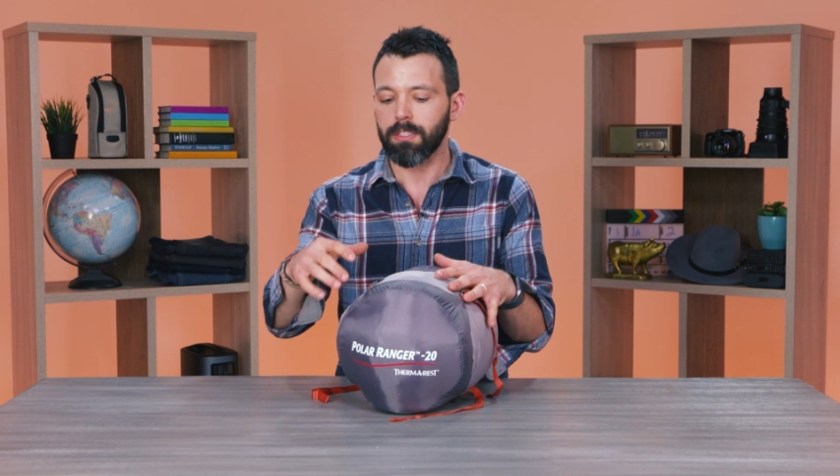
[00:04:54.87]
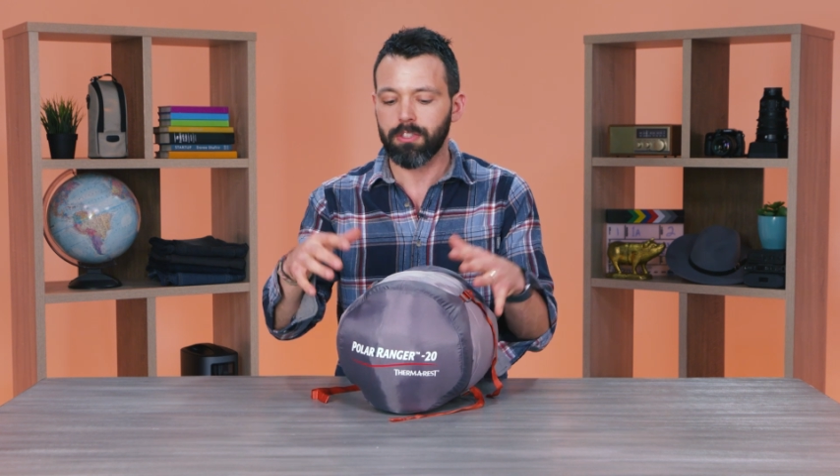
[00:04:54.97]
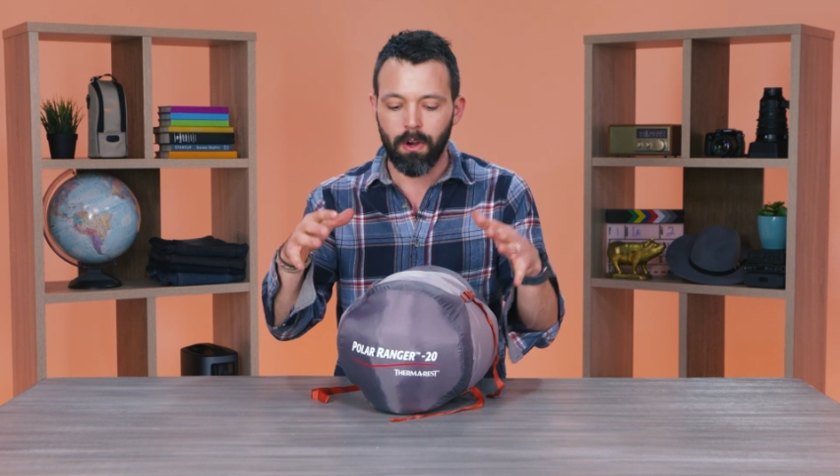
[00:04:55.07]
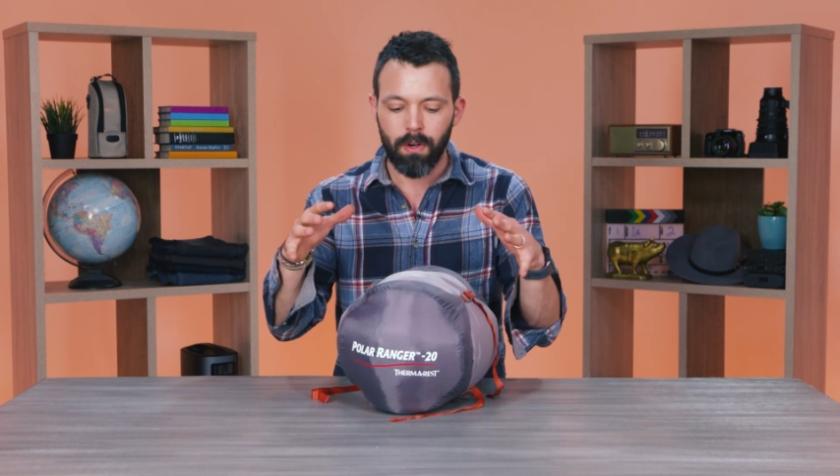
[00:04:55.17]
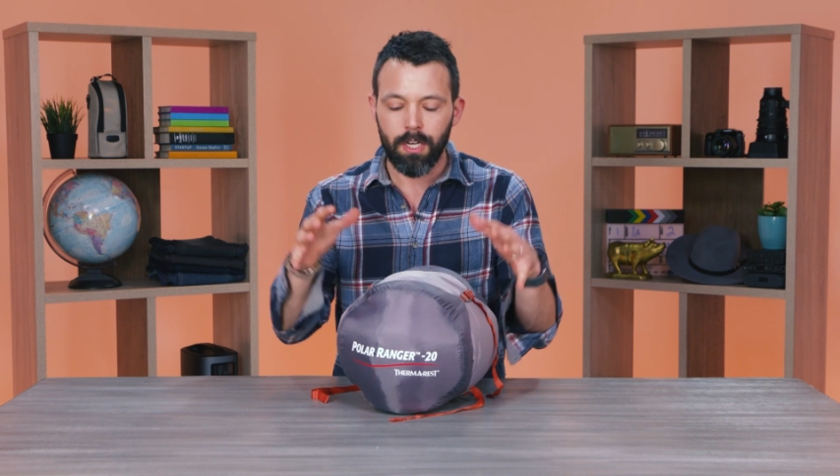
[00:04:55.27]

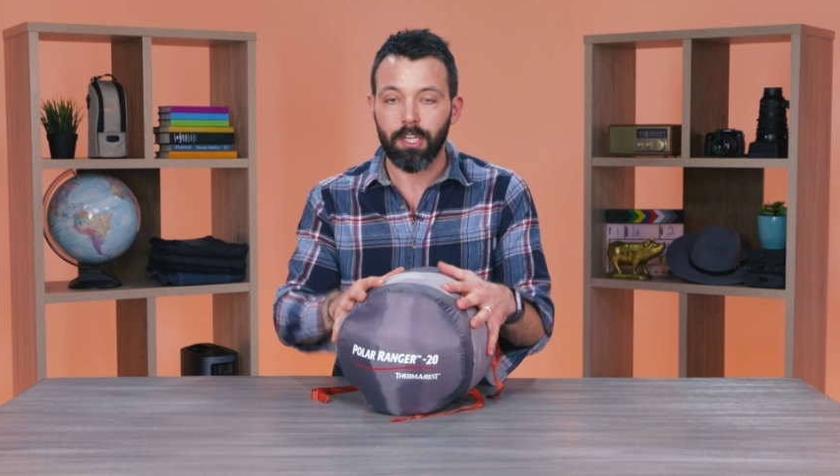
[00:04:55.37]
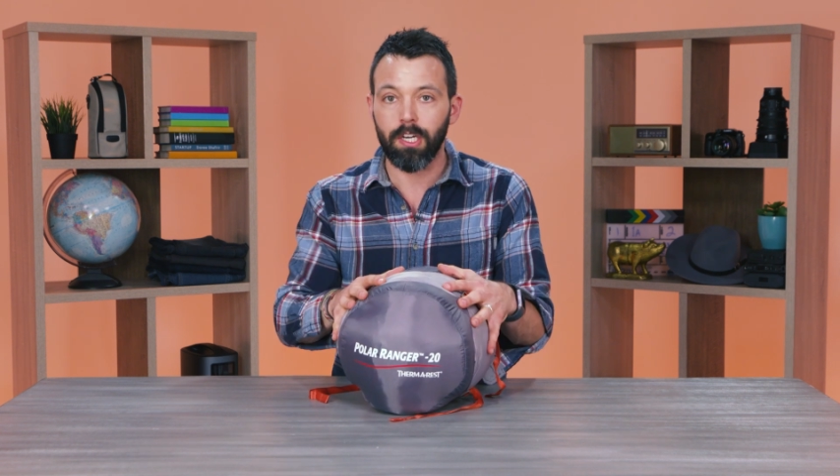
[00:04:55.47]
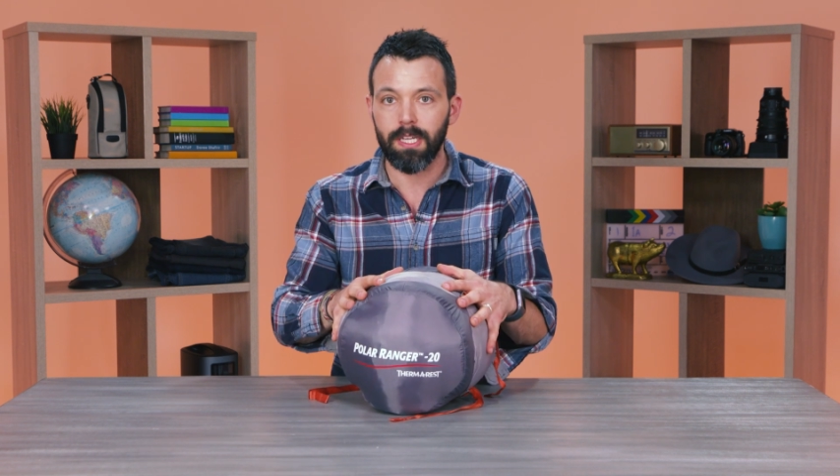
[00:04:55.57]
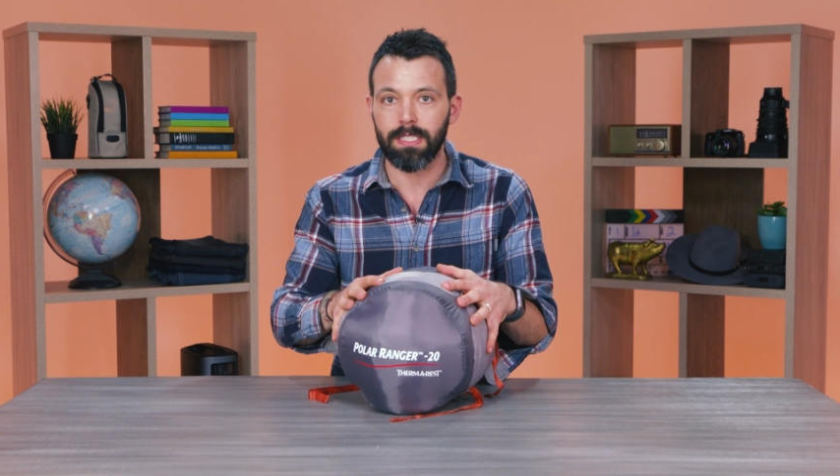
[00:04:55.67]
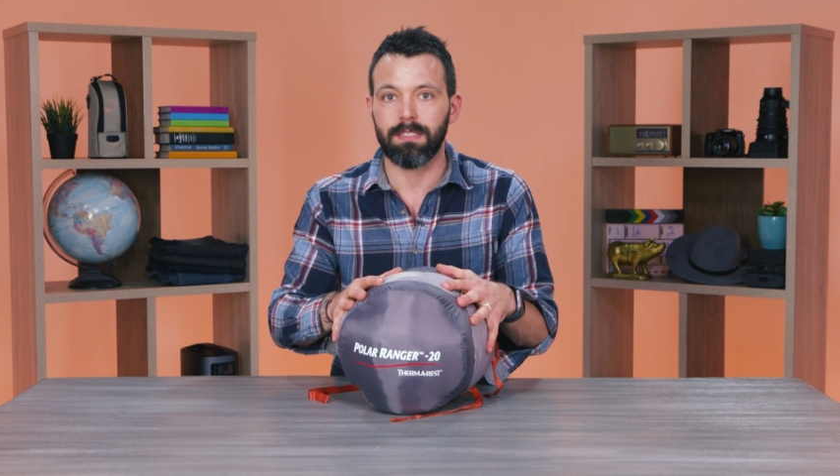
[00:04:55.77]
So
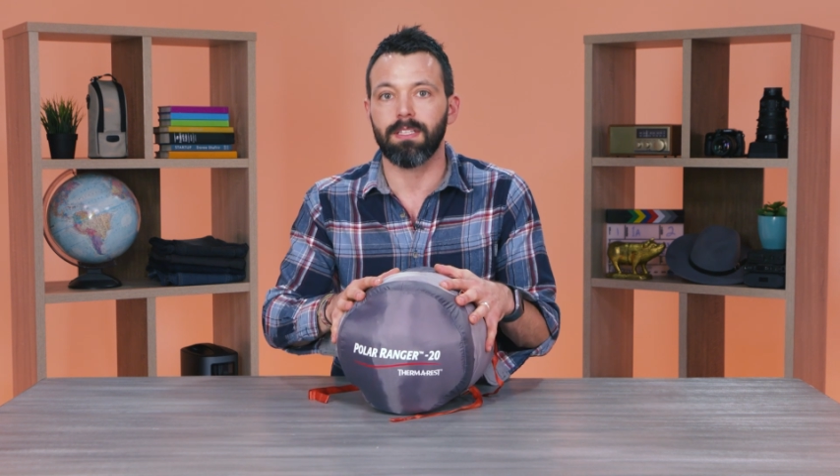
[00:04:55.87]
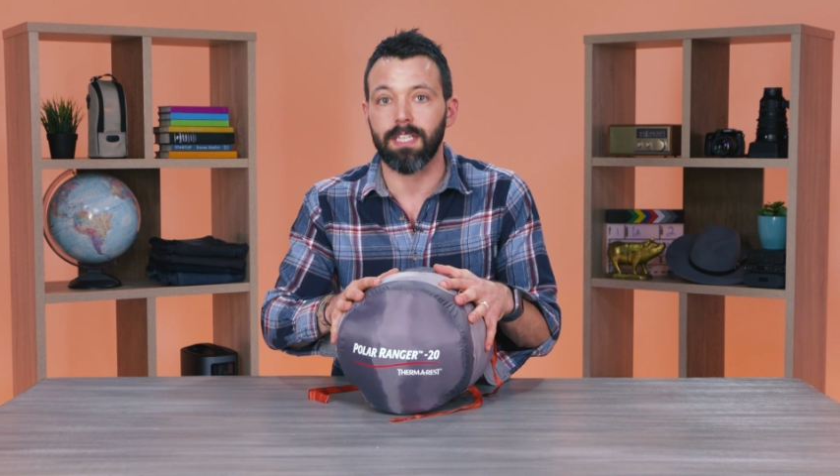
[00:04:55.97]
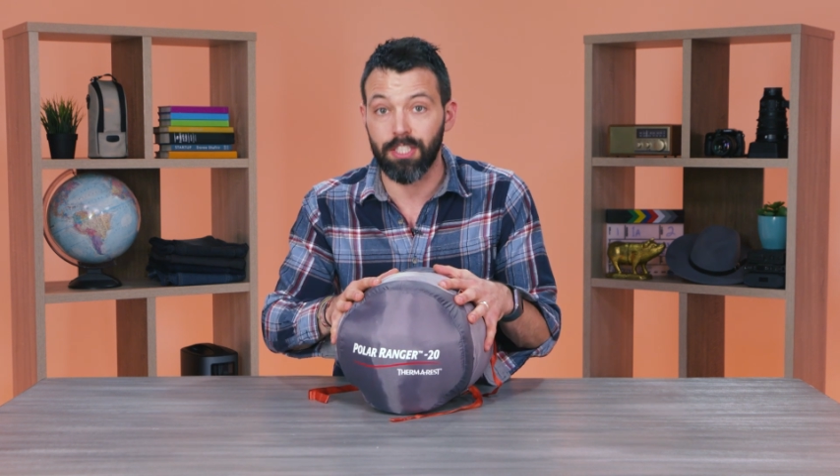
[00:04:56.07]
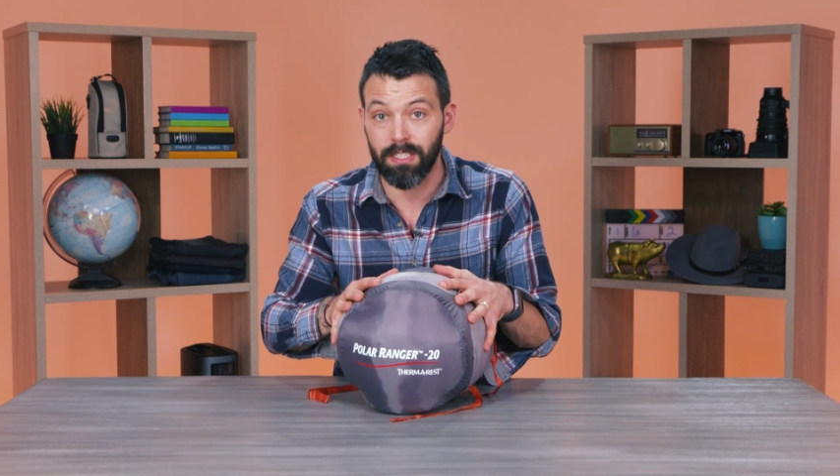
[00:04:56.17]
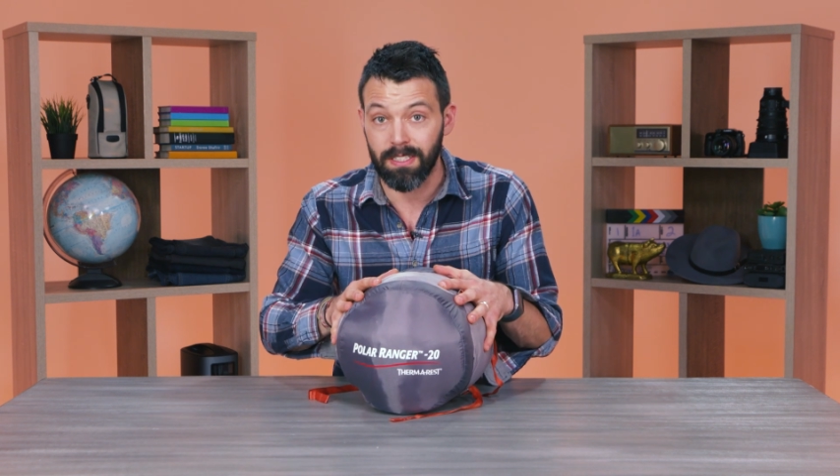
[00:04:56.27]
good
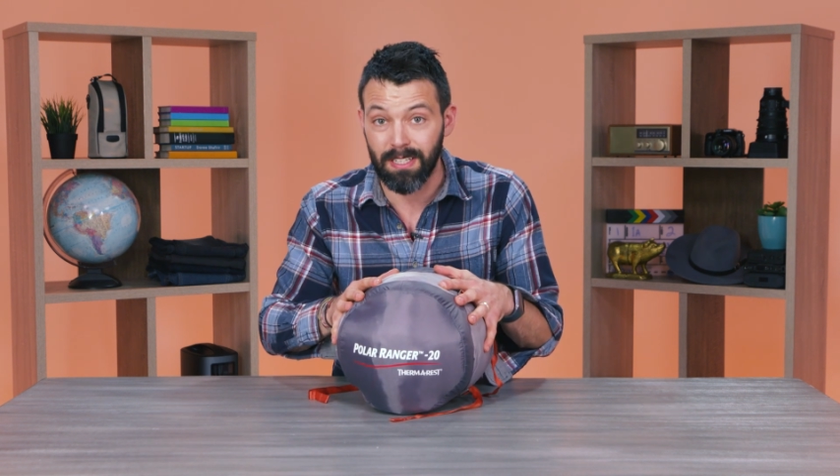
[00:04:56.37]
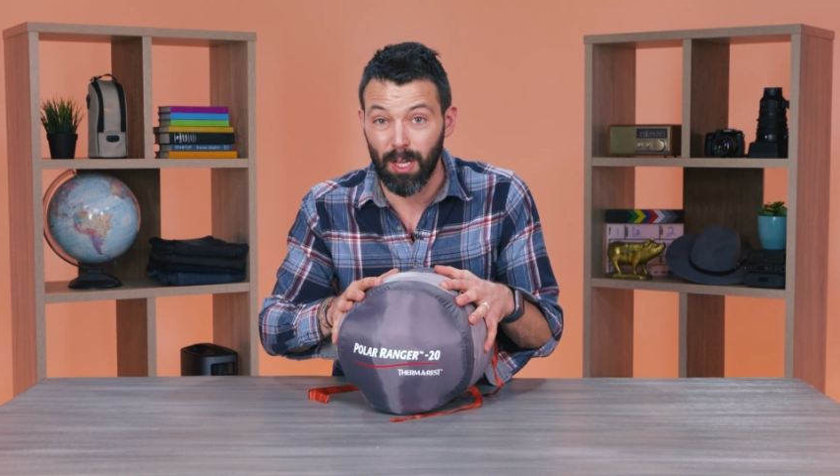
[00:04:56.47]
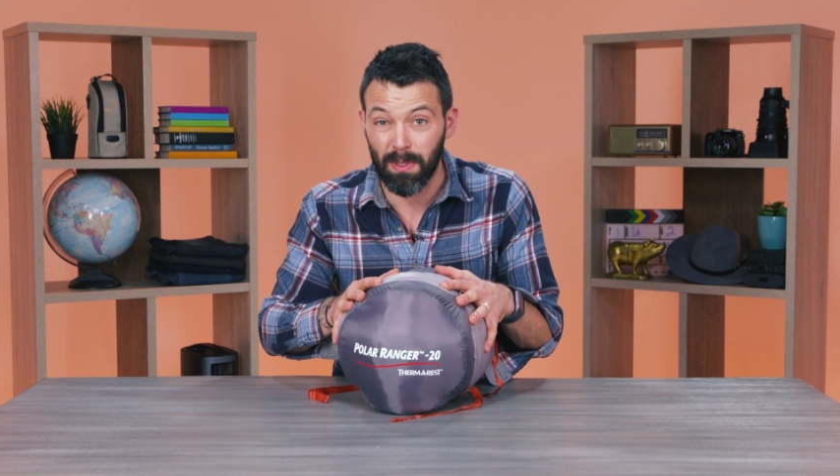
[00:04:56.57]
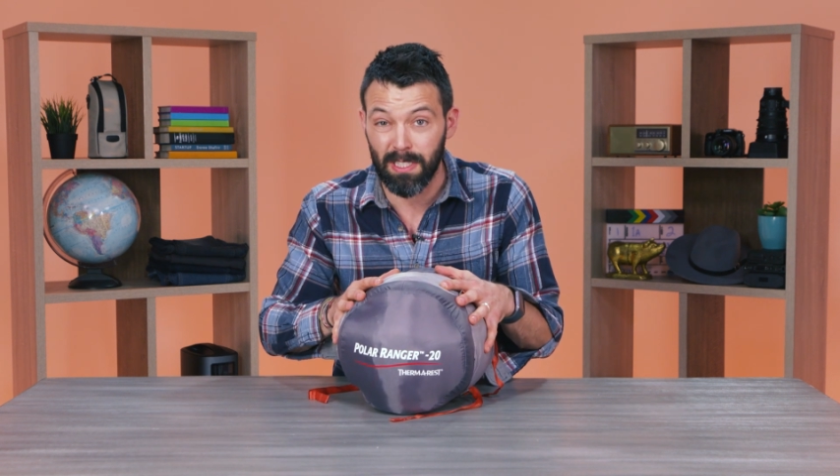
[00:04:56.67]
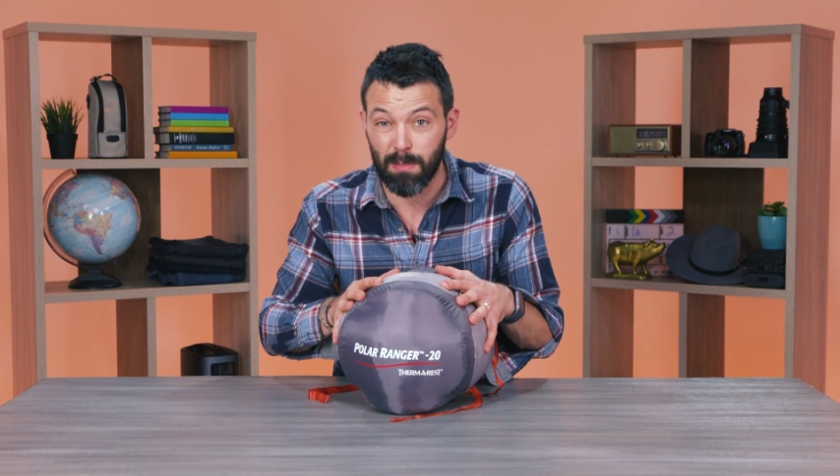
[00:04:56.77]
insulation is
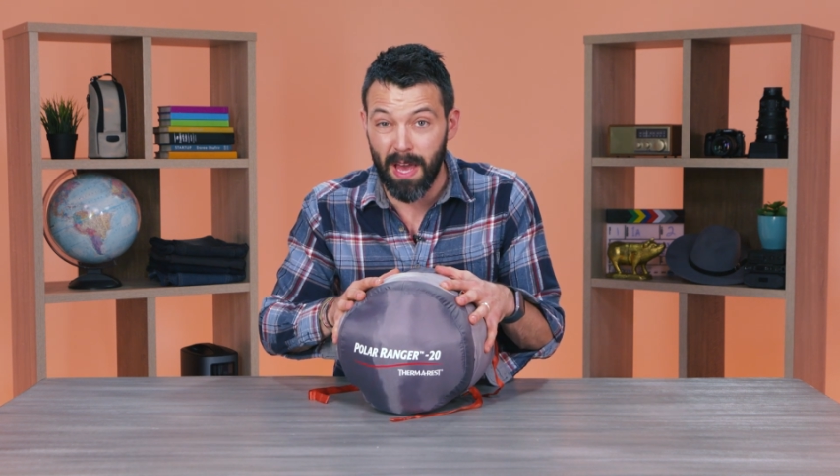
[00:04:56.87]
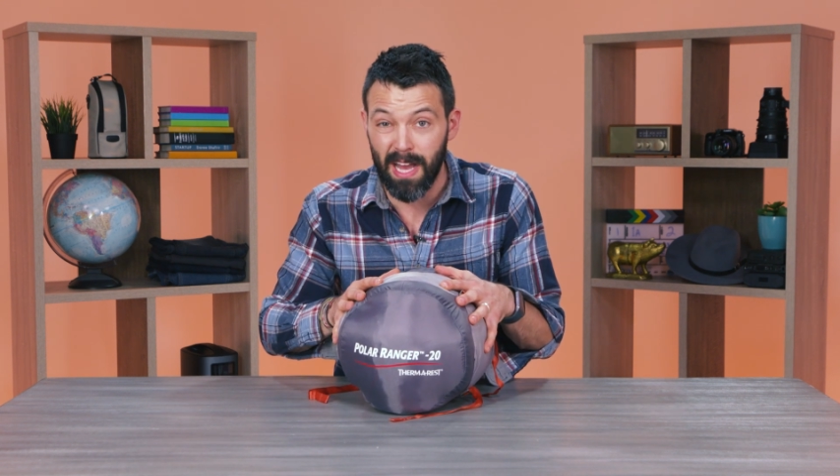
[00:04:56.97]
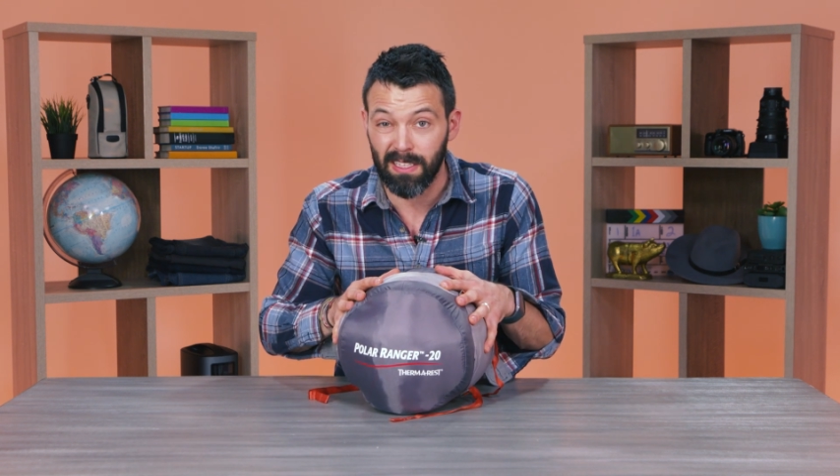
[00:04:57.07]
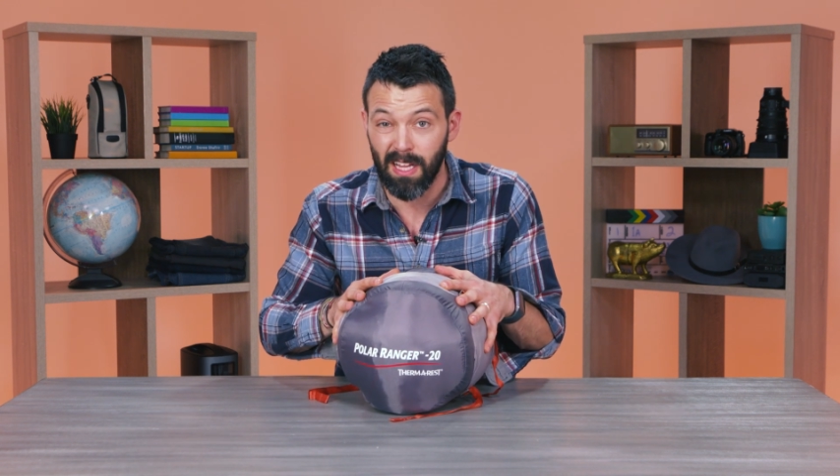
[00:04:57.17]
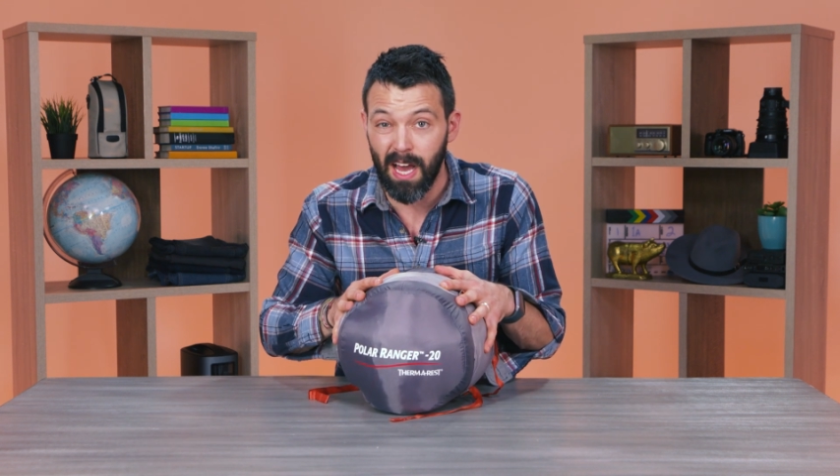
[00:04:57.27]
helping this
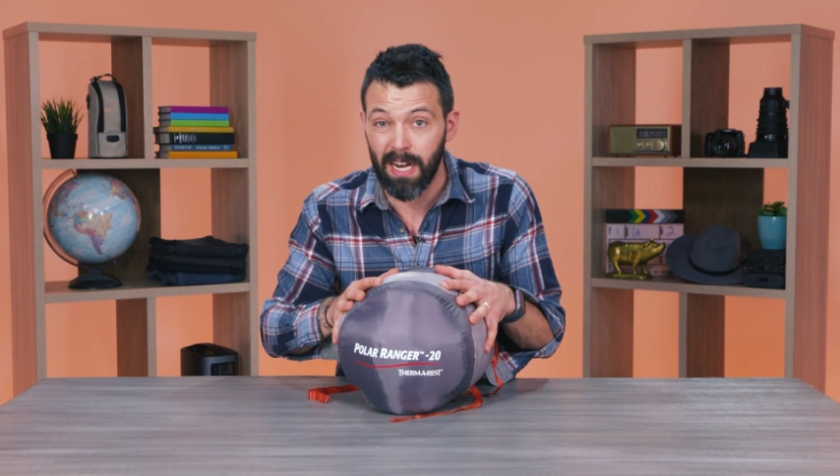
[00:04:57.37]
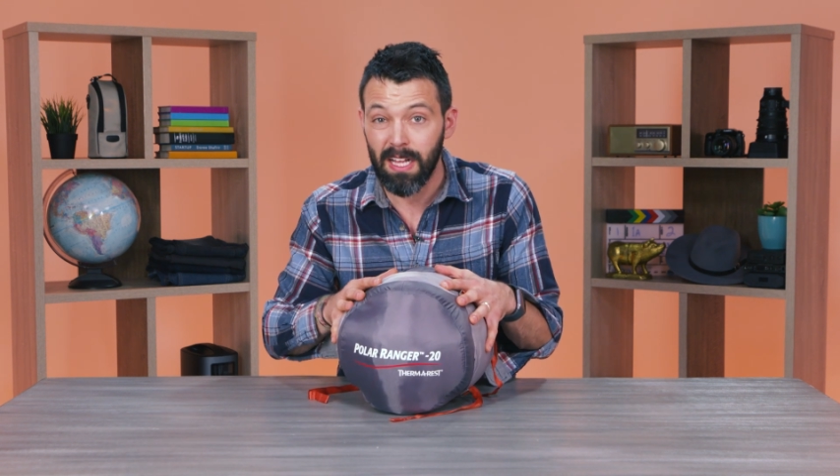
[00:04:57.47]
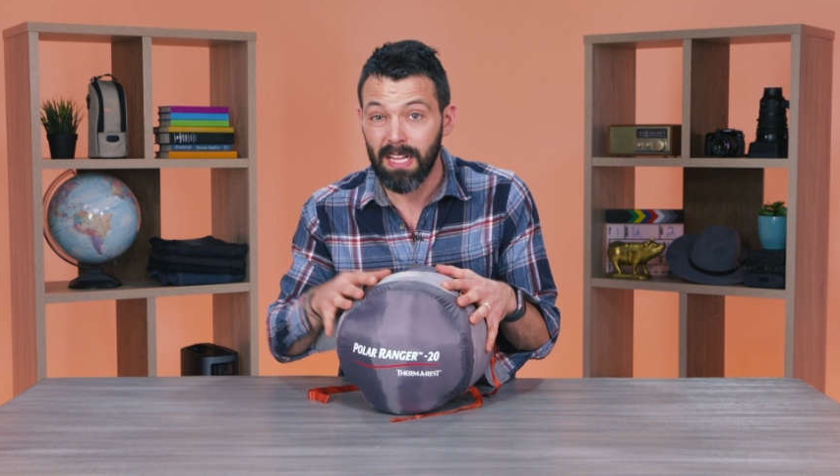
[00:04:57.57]
bag a lot.